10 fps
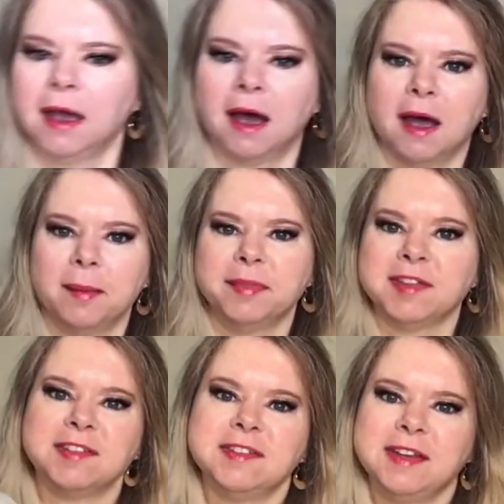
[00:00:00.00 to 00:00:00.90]
Um,
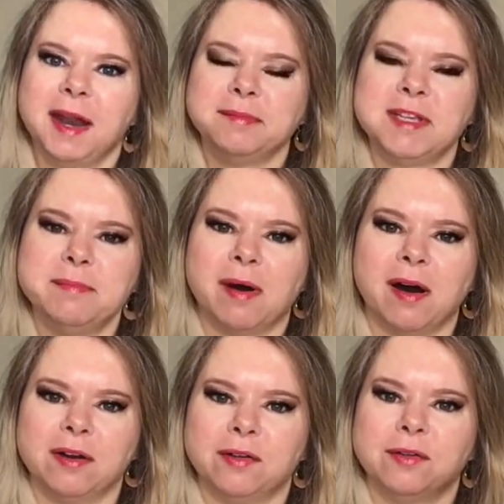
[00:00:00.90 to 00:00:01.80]
this is an empty
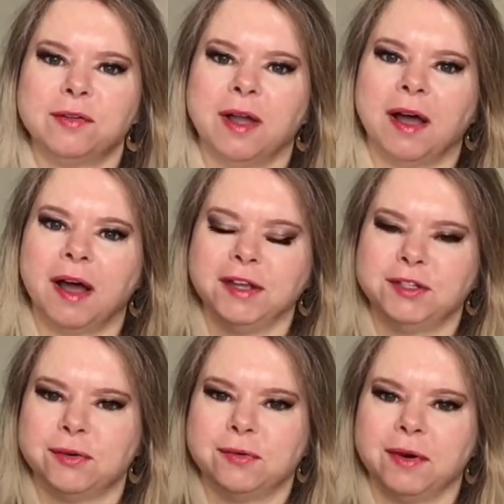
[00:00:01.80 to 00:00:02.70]
bottle. I
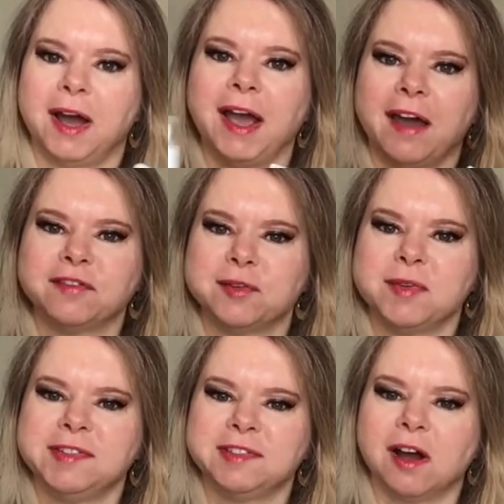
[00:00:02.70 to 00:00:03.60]
don't, I have to
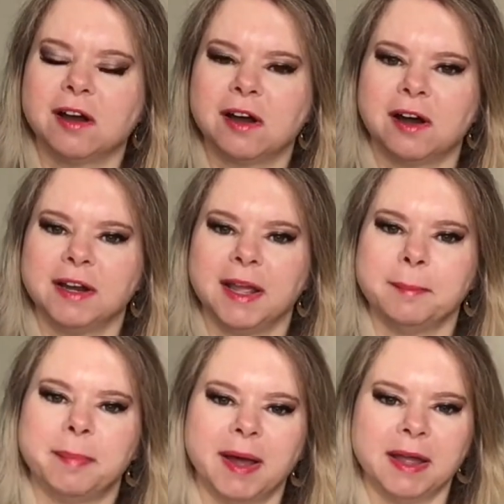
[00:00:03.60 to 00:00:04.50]
restock on
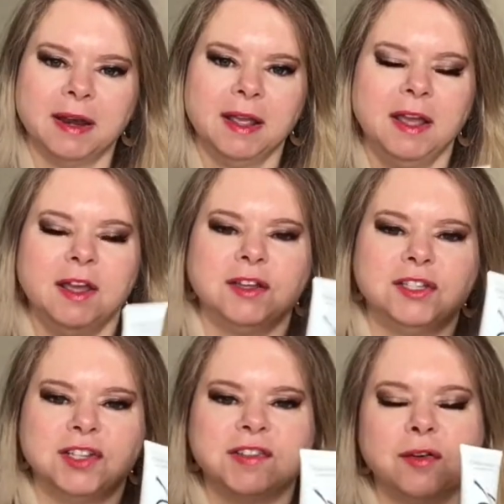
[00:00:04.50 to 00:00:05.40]
it, but
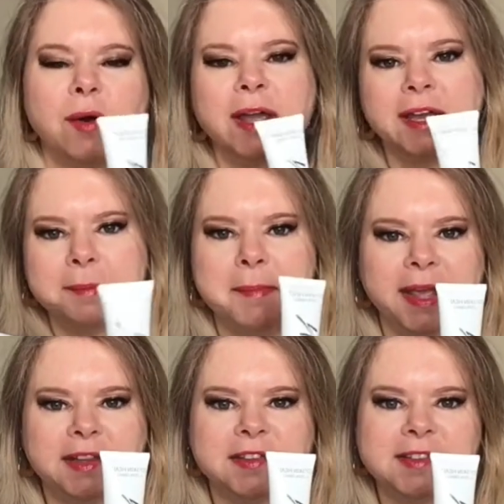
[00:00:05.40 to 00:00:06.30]
just so I can
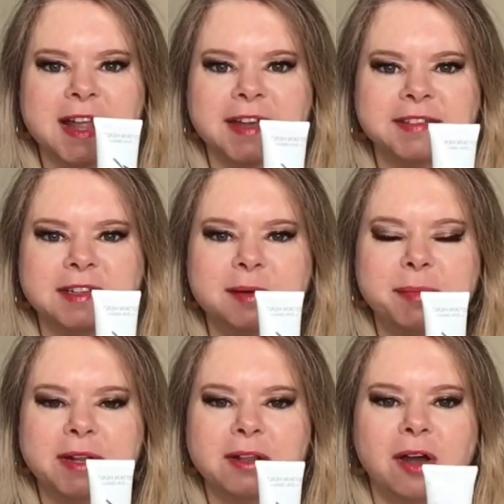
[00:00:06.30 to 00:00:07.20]
make this last a little
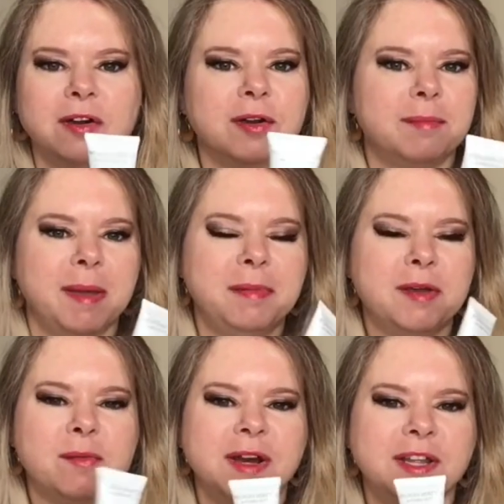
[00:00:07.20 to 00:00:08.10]
bit longer, maybe
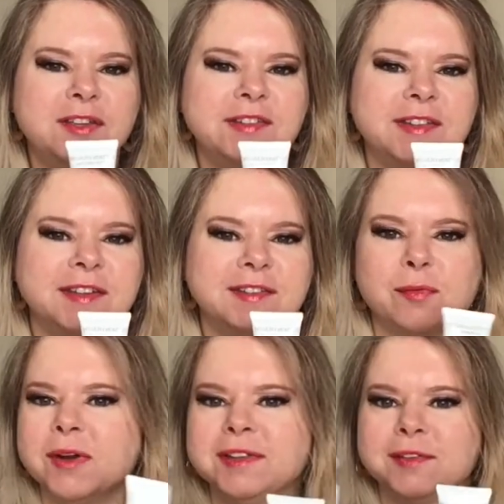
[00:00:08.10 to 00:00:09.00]
you want to use this
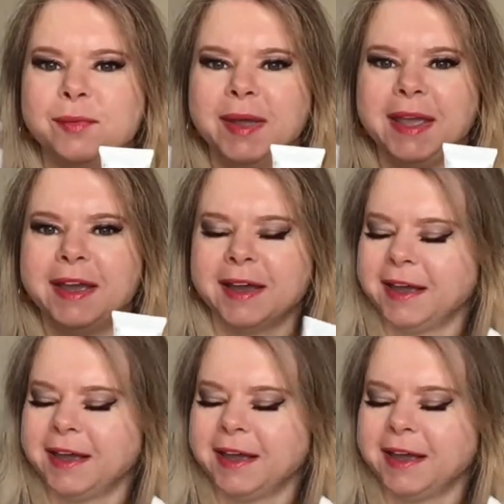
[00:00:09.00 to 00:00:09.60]
once a week